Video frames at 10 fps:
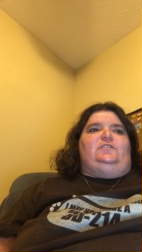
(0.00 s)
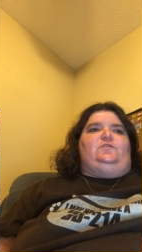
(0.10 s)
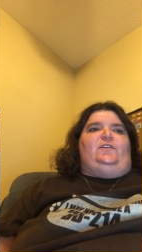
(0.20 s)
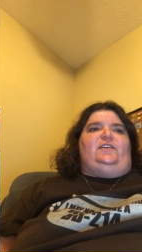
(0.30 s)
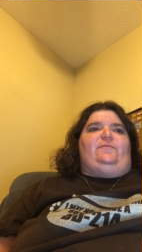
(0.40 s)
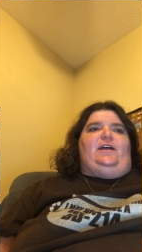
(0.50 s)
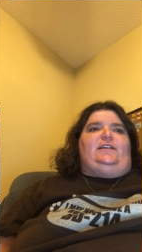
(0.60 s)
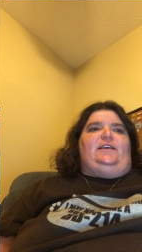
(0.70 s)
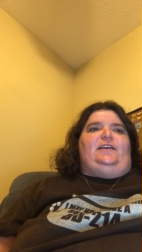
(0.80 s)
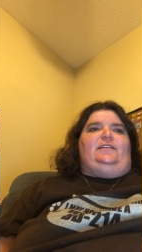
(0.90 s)

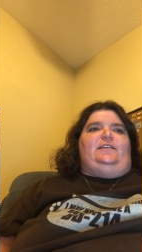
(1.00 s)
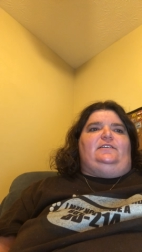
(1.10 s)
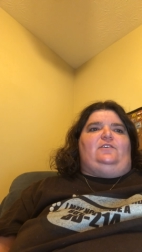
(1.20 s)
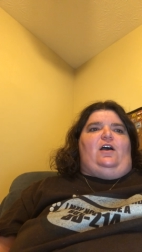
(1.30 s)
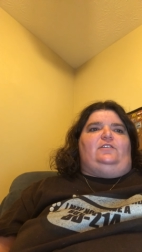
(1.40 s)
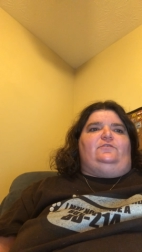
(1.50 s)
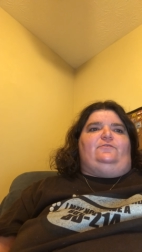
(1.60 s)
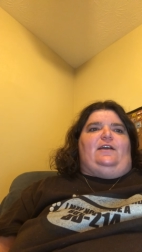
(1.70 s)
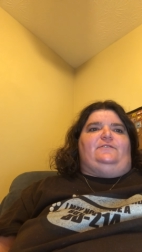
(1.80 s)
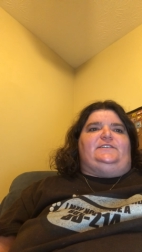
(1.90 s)
Torquemada and the
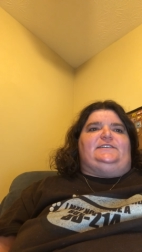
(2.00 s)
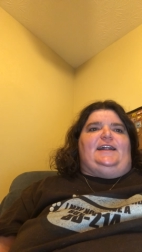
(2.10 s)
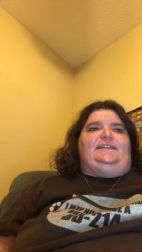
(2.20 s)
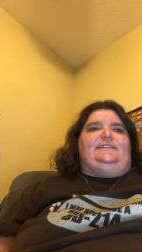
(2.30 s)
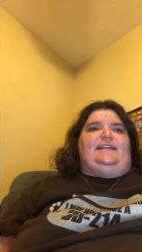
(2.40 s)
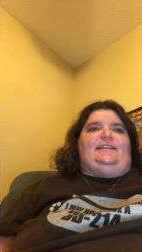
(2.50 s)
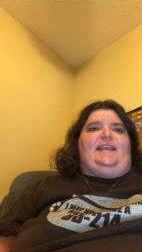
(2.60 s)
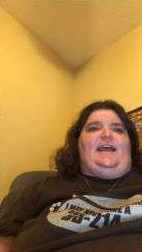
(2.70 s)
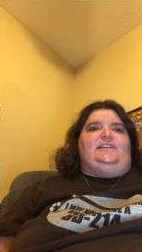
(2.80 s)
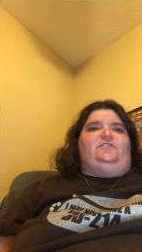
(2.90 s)
crown decided that they
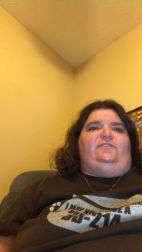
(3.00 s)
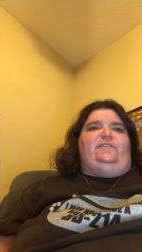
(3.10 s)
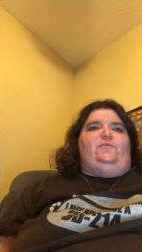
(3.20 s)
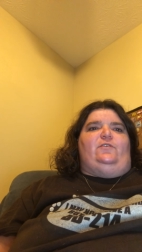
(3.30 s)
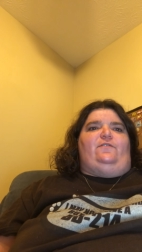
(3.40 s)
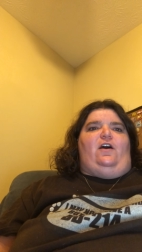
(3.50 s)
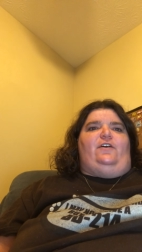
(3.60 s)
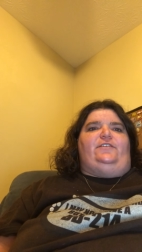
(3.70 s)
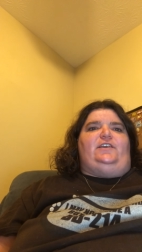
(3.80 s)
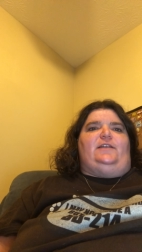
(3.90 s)
had to remove
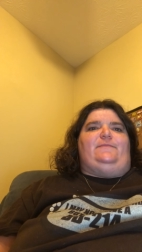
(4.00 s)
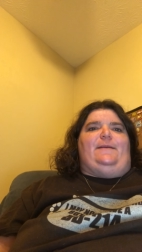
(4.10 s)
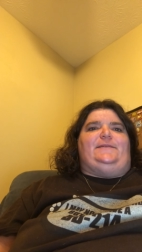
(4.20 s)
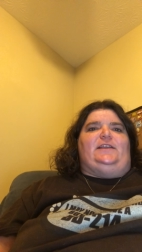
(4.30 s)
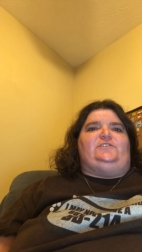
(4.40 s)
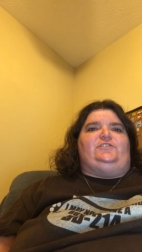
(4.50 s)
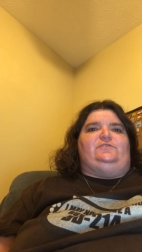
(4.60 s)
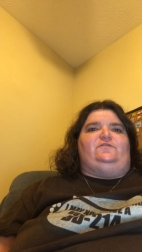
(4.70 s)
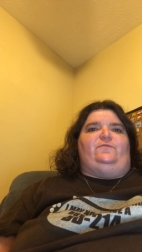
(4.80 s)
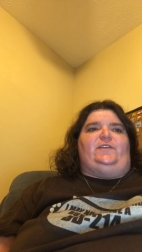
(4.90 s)
all the unbaptized
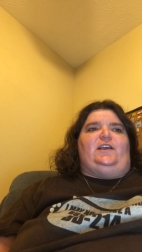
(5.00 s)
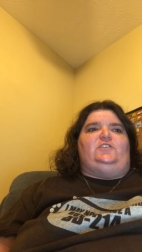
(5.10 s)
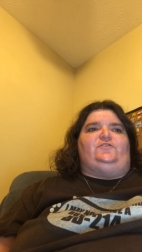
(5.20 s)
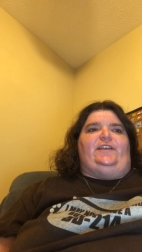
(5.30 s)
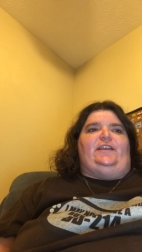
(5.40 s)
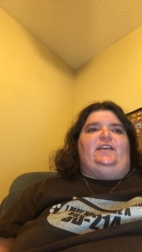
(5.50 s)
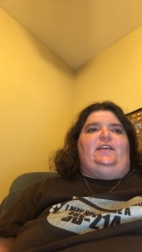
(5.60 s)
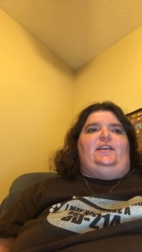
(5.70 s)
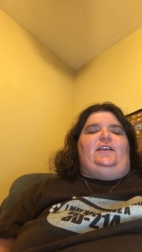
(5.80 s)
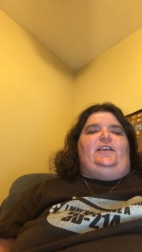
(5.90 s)
Jews from the country
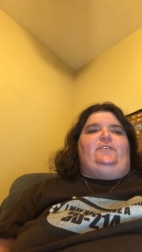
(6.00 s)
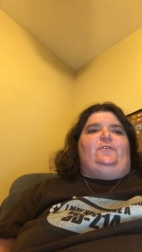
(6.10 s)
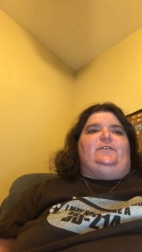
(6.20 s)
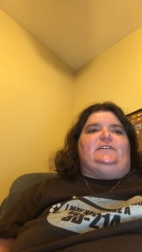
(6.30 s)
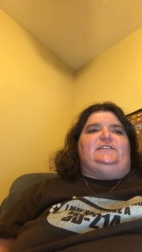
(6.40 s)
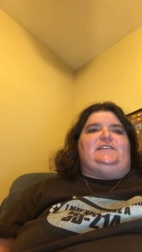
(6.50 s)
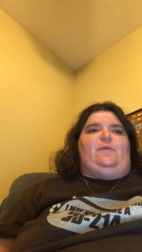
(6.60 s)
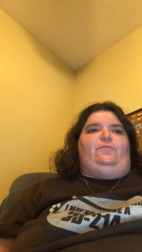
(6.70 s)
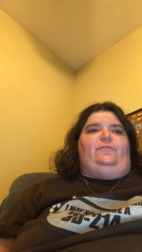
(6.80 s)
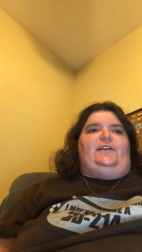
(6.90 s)
in order to
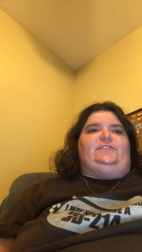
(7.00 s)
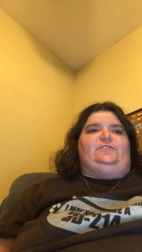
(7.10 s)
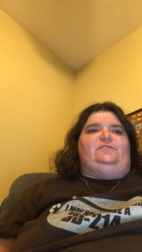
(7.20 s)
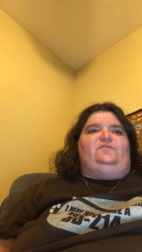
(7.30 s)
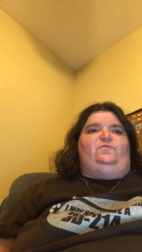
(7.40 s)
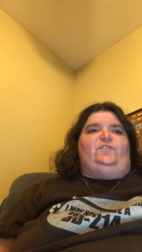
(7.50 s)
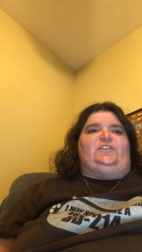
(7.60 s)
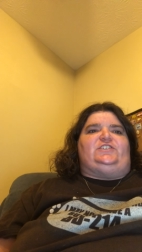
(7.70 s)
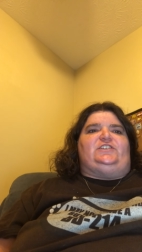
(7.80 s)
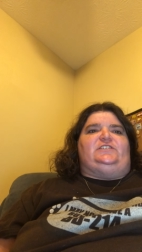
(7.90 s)
separate Jews from
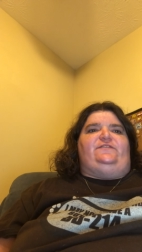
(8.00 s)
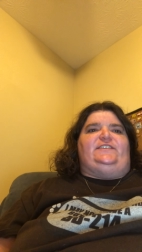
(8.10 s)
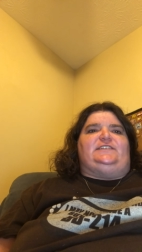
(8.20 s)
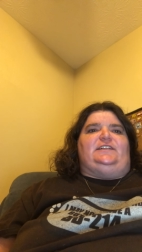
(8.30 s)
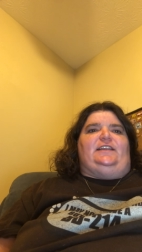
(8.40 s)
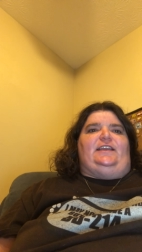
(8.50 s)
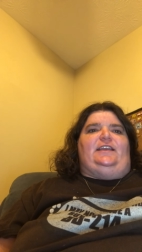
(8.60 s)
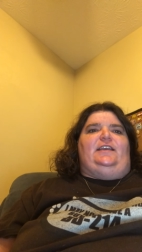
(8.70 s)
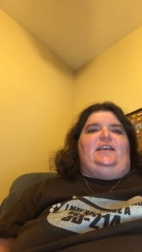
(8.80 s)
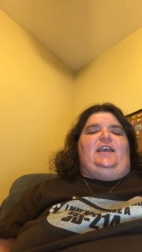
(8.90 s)
Christians physically
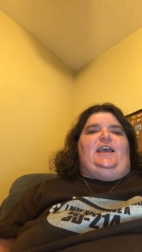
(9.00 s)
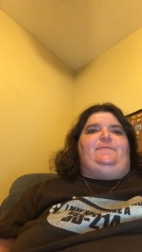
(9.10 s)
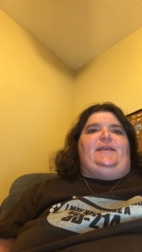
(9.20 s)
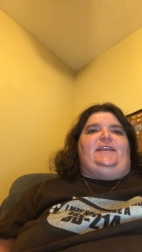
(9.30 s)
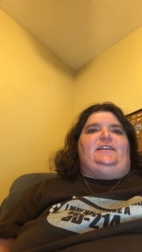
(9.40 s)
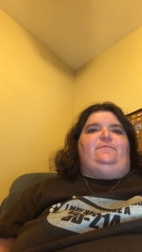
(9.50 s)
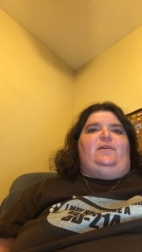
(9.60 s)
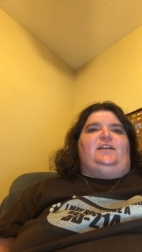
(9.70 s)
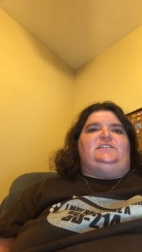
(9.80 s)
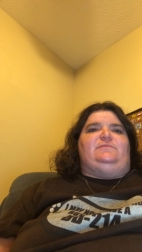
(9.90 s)
and make it
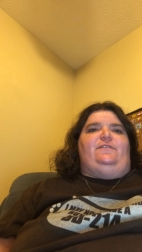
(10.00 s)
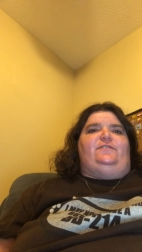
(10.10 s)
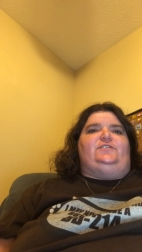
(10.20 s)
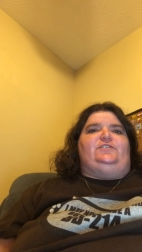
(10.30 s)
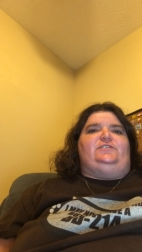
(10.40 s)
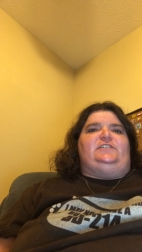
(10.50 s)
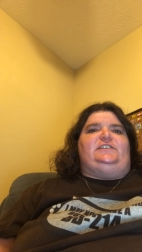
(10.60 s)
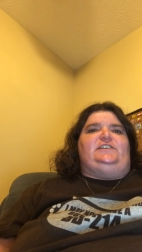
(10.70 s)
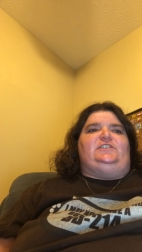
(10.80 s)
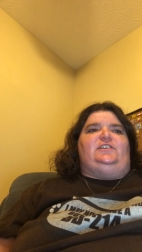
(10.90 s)
impossible for Jews to
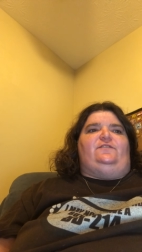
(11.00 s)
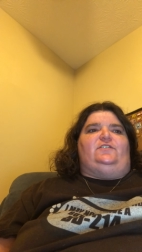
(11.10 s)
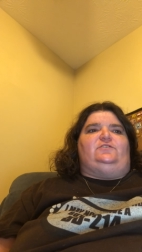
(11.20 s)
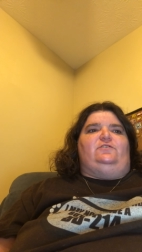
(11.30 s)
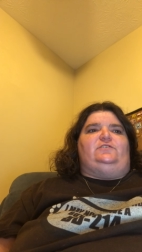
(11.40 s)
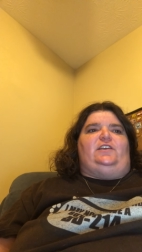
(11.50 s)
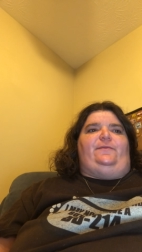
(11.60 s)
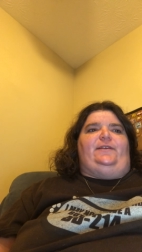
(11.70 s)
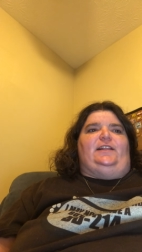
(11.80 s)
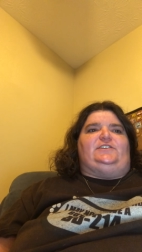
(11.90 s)
teach conversos their
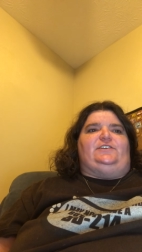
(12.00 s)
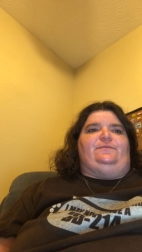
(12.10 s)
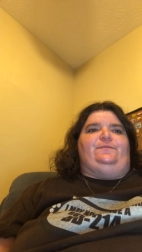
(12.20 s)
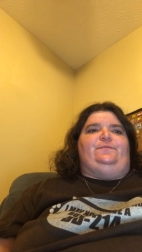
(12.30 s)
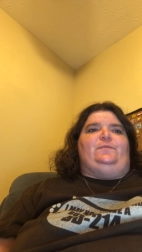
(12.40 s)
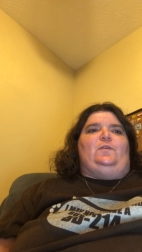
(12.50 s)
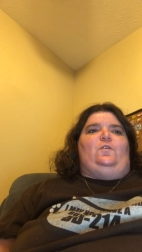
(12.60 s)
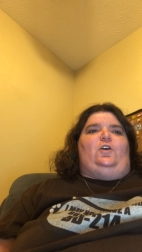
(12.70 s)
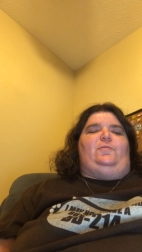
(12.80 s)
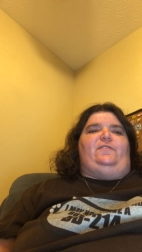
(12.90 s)
religion
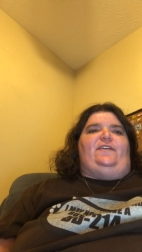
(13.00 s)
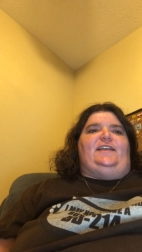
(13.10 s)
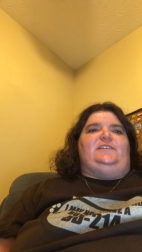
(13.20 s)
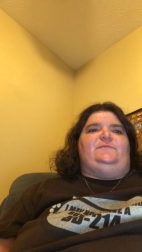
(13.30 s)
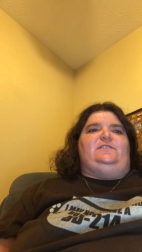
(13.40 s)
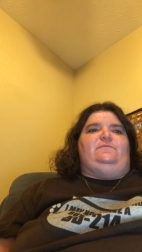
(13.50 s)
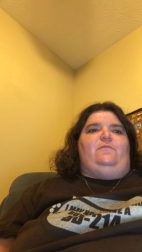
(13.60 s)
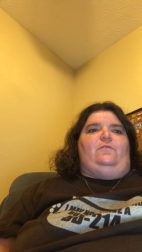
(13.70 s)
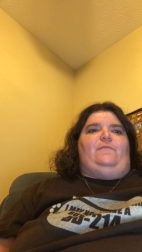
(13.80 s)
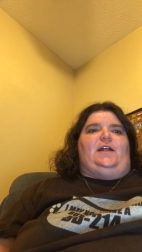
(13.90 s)
or provide them with
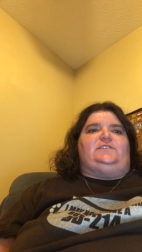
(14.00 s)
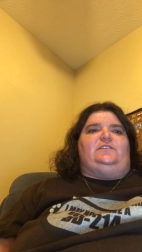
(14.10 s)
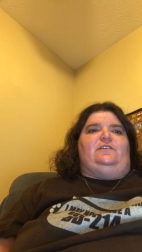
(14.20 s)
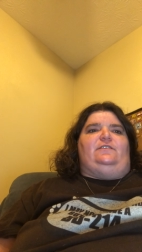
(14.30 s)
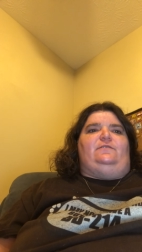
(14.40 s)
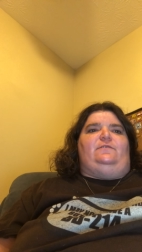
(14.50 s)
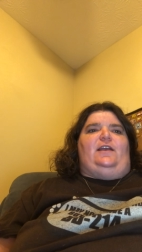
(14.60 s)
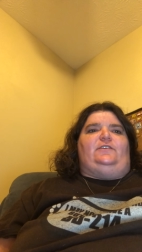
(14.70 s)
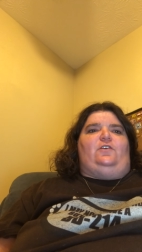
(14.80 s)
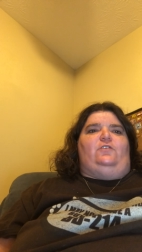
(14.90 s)
matzah
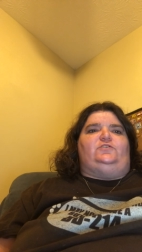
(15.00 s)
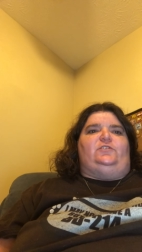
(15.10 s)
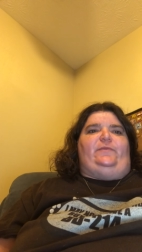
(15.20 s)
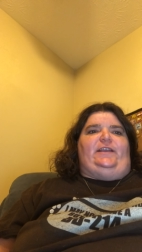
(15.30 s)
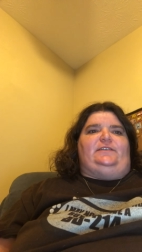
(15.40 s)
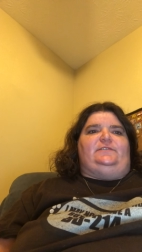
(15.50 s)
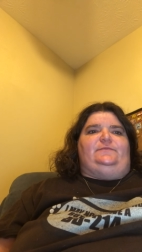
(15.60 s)
and kosher meat.